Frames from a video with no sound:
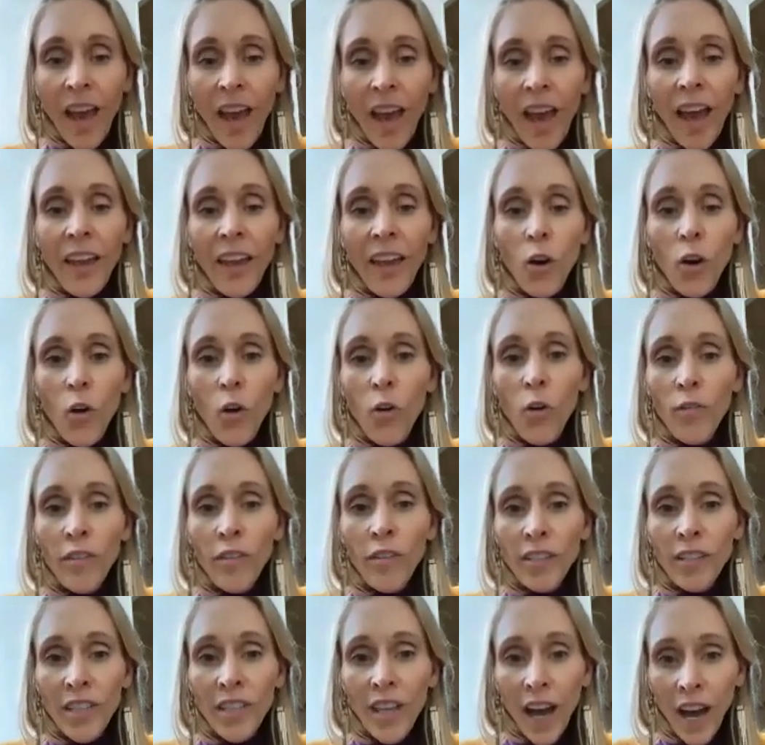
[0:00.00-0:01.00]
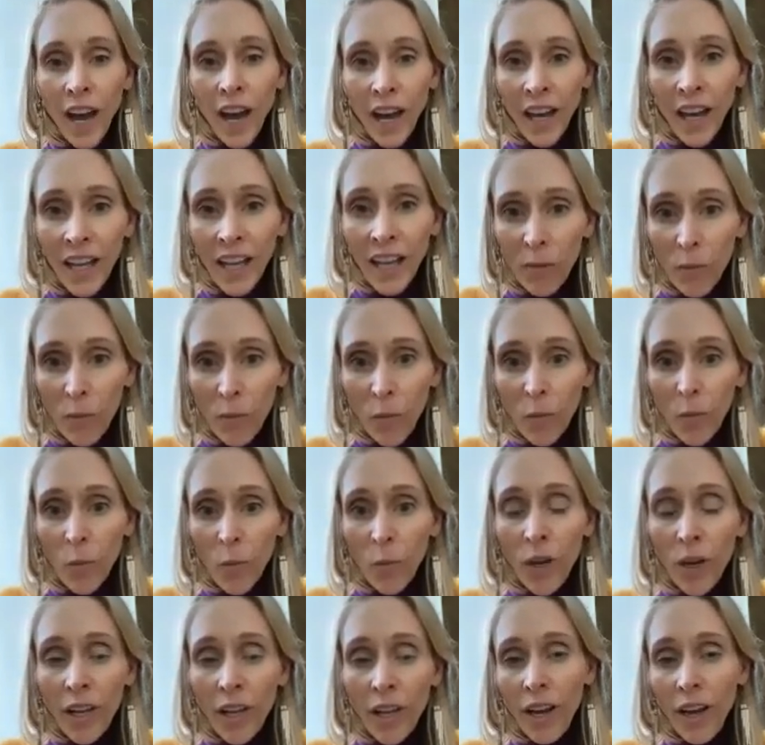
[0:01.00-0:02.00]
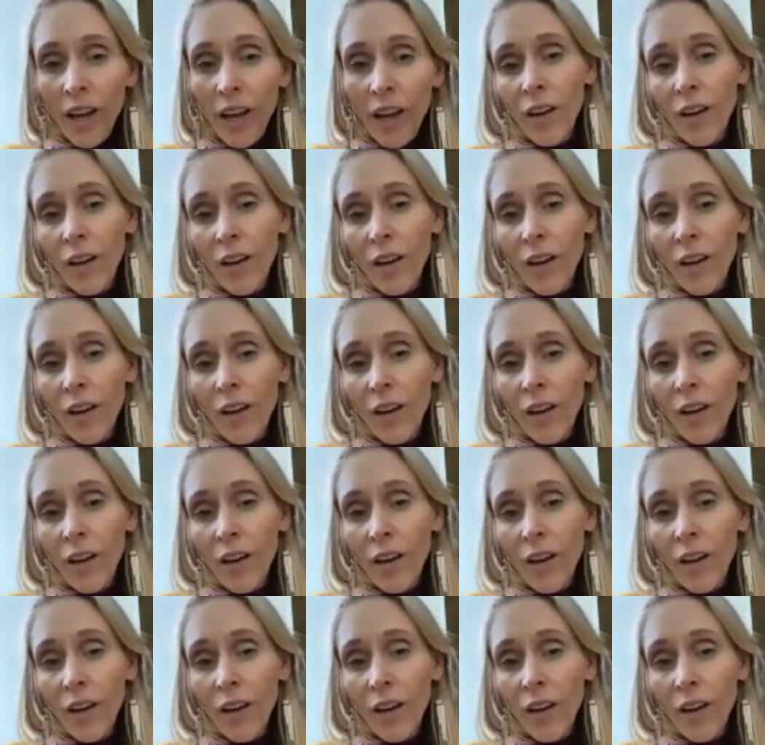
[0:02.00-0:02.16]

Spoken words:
And over time, what